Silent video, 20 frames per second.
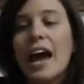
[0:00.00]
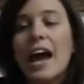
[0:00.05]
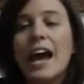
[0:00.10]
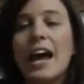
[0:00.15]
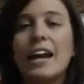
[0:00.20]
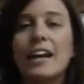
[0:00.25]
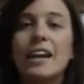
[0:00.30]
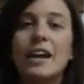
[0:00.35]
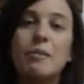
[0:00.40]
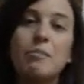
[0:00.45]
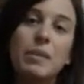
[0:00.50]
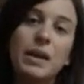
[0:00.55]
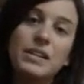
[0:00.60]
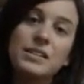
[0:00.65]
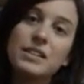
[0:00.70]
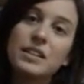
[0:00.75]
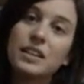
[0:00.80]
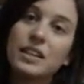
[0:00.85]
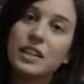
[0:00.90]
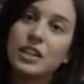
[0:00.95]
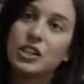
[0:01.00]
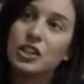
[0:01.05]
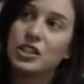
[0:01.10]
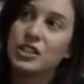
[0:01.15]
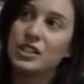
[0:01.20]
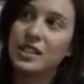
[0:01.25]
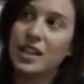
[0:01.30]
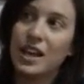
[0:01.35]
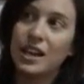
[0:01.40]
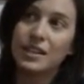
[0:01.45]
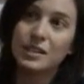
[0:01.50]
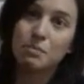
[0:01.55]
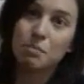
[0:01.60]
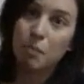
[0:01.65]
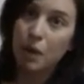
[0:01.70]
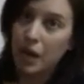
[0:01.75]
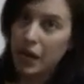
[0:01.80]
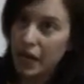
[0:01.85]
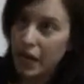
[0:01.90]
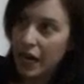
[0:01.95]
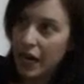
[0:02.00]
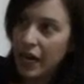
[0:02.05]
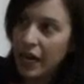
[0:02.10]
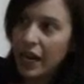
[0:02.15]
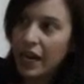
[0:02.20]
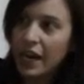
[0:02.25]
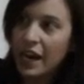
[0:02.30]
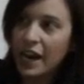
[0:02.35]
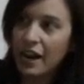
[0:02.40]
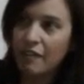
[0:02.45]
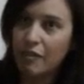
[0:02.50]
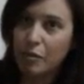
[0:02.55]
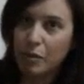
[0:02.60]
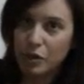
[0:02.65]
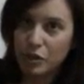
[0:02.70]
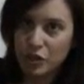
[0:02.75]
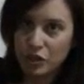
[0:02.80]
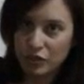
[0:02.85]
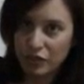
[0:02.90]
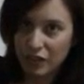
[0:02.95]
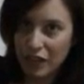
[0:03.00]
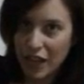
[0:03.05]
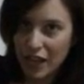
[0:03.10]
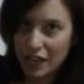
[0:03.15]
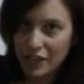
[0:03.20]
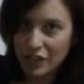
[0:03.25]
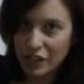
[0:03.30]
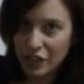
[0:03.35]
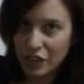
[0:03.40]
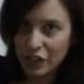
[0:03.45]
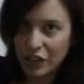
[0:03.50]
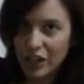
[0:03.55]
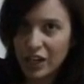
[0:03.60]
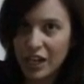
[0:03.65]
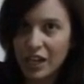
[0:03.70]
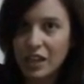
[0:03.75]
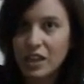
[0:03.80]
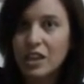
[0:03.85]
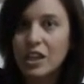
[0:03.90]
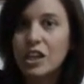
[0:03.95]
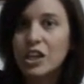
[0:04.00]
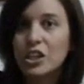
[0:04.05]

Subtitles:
And it basically just says Monday, and I have a bunch of lines underneath,